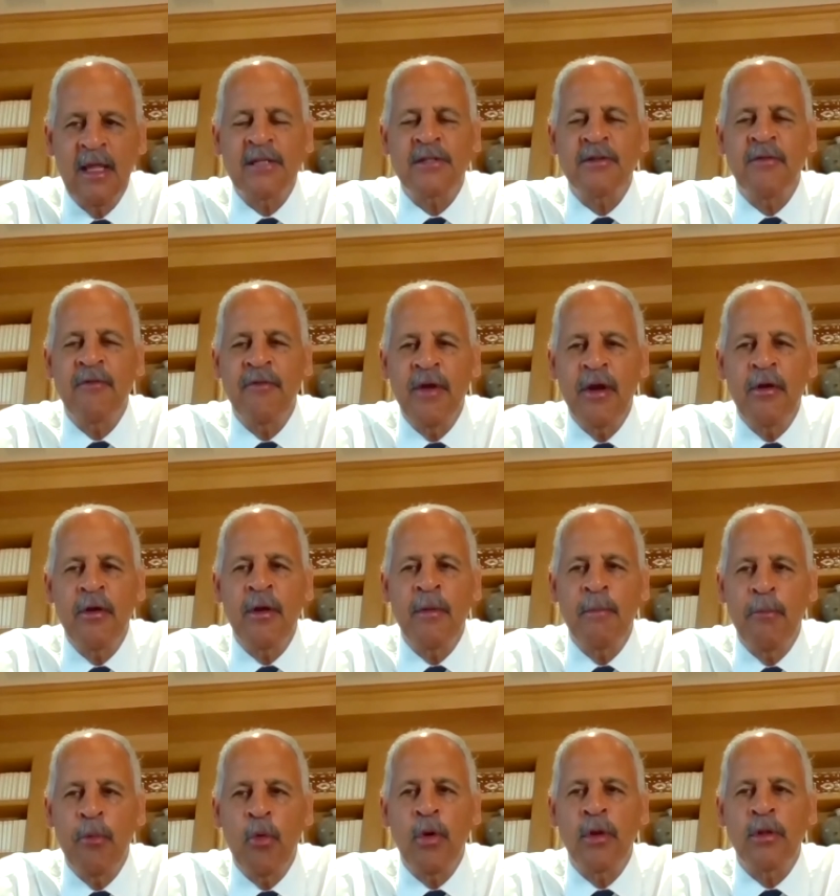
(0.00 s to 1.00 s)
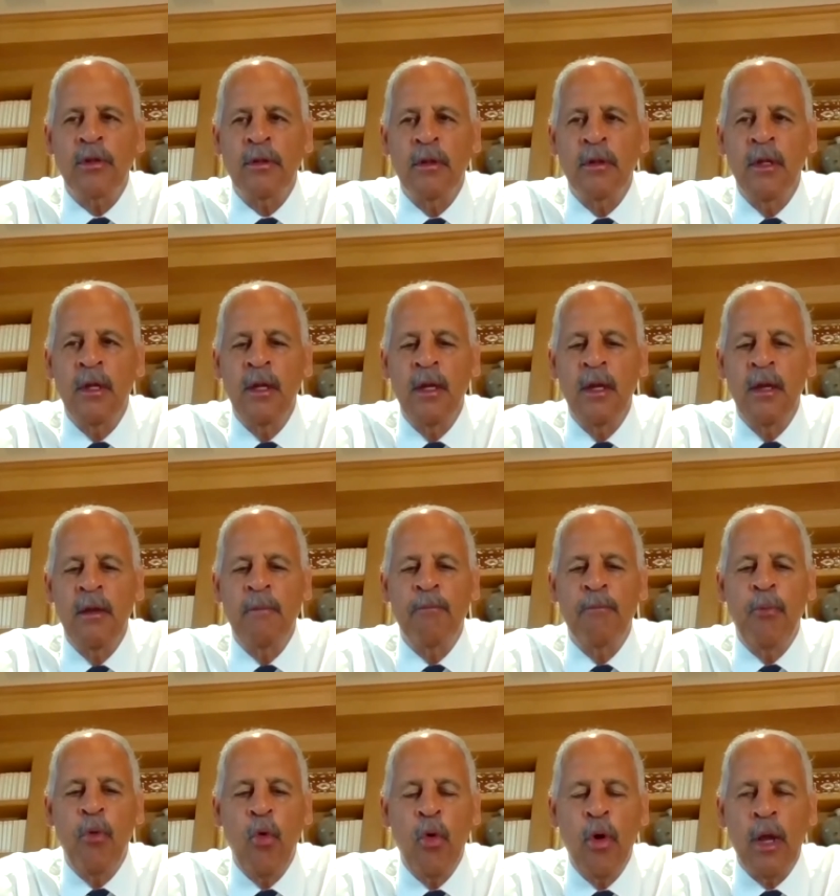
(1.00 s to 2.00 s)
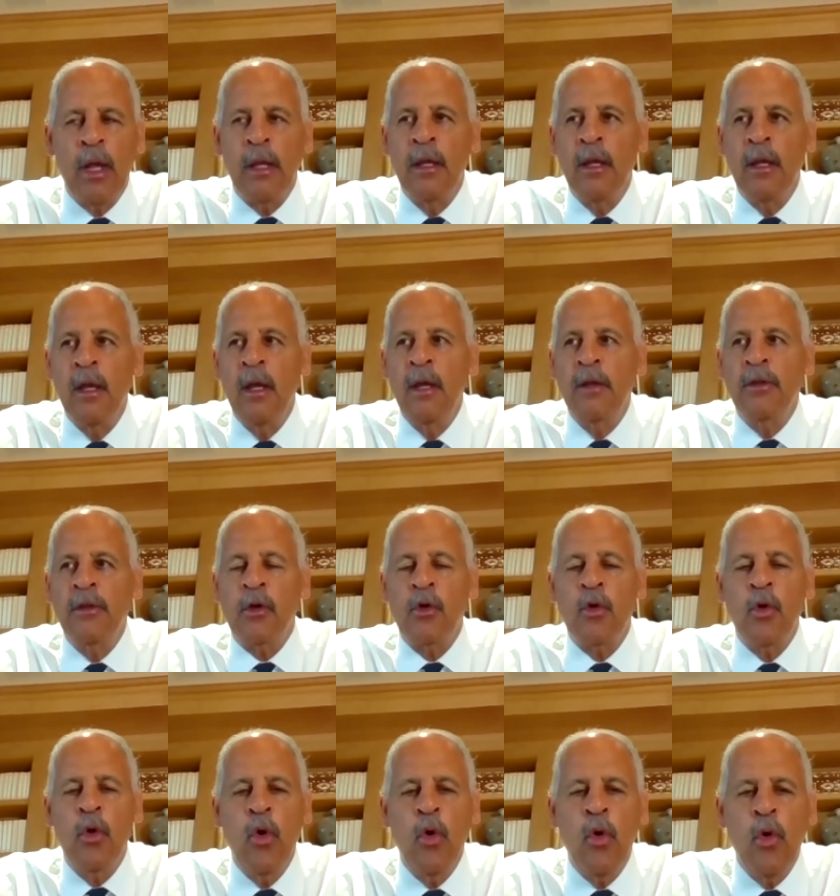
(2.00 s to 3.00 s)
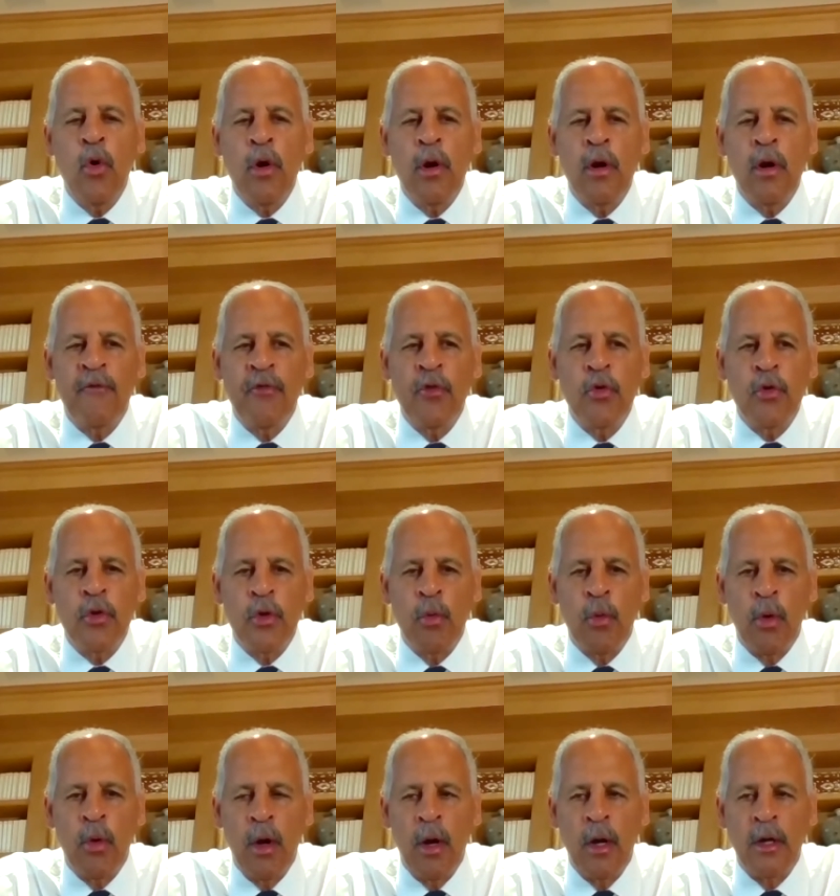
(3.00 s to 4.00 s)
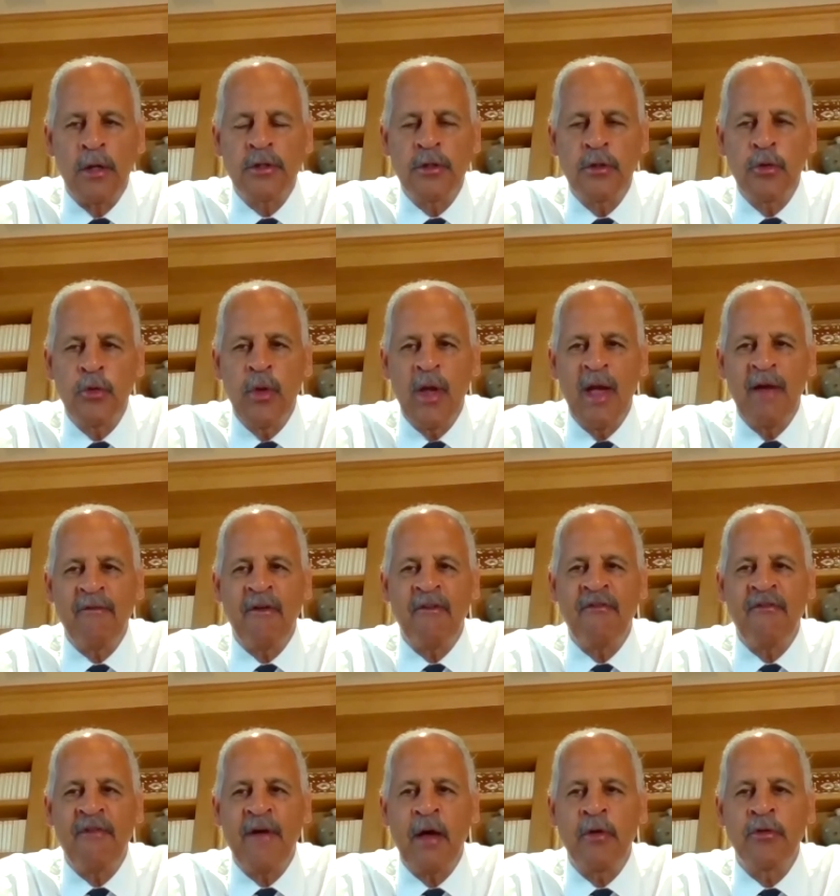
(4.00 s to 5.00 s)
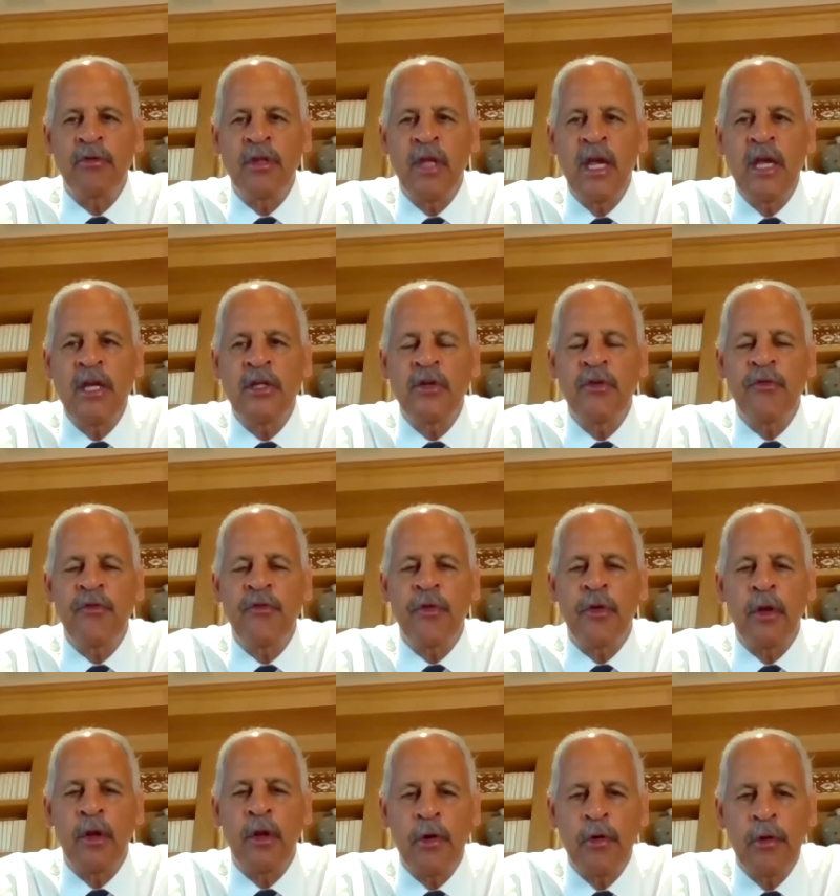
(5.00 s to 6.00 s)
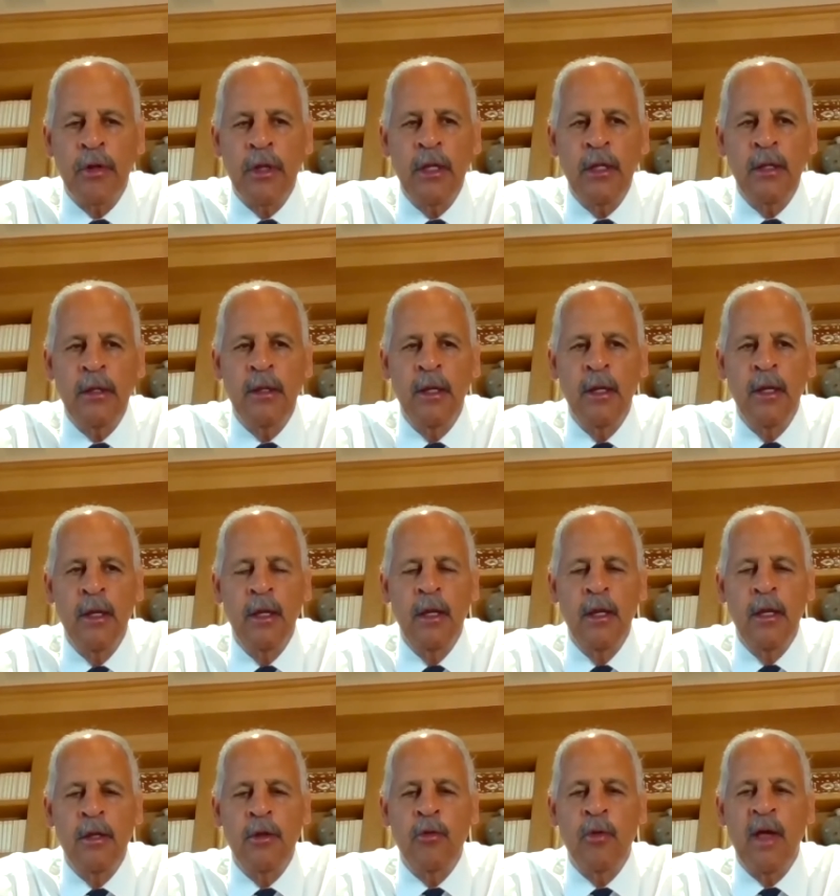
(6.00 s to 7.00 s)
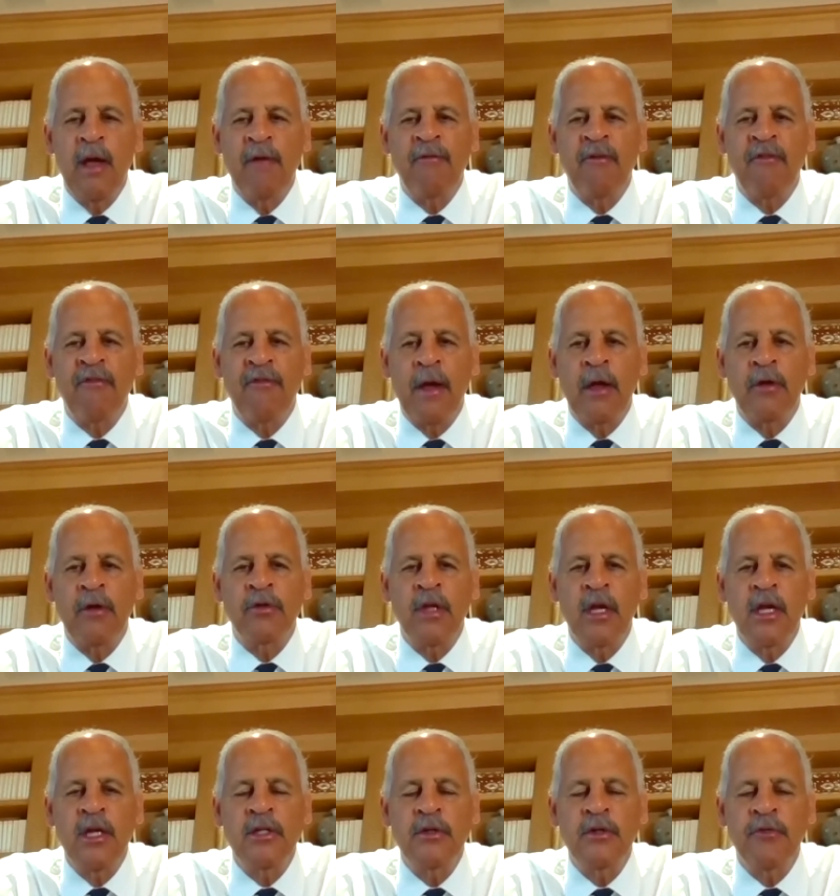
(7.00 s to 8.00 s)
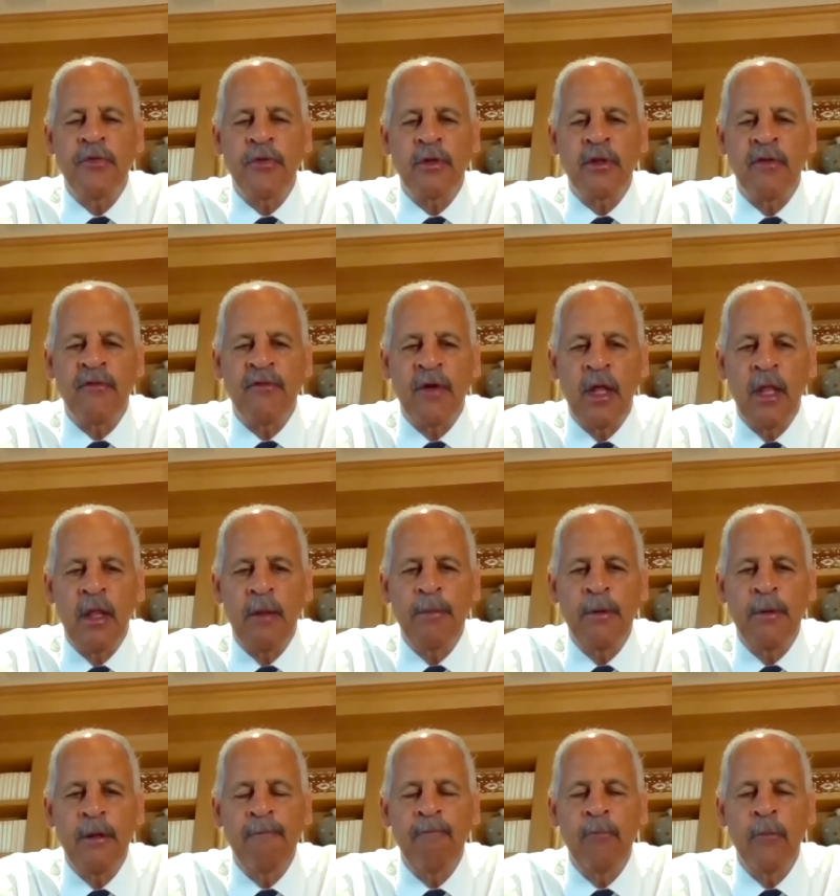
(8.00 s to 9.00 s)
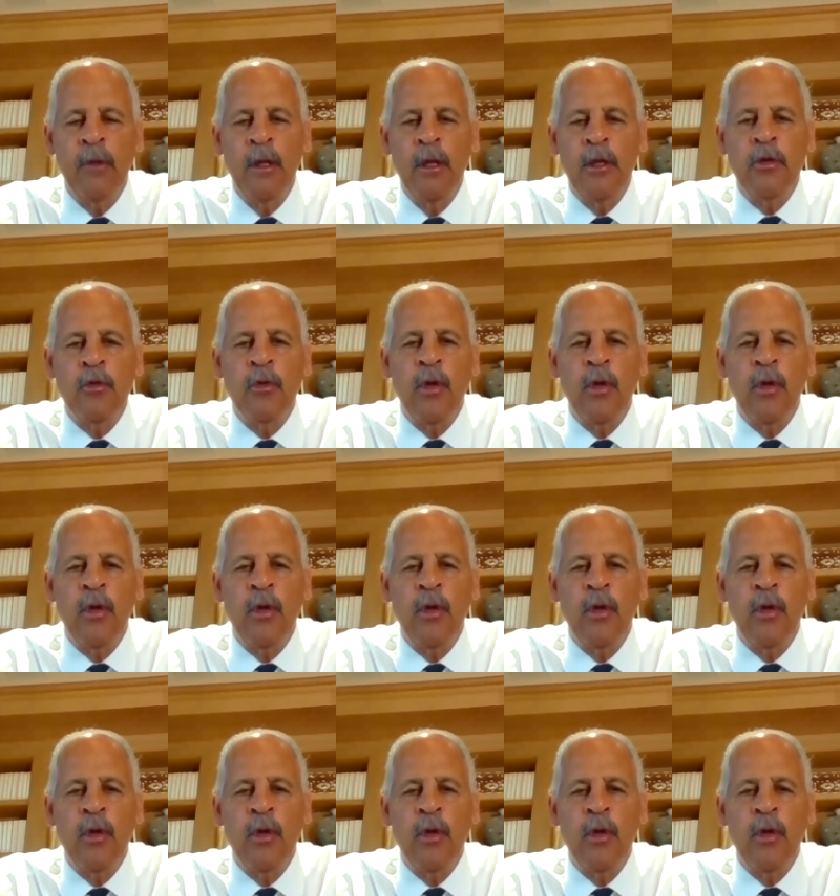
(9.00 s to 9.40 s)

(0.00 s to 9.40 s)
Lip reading: Now that's a very important point, the core of who you are. So you have a foundation for learning, you have a foundation for developing,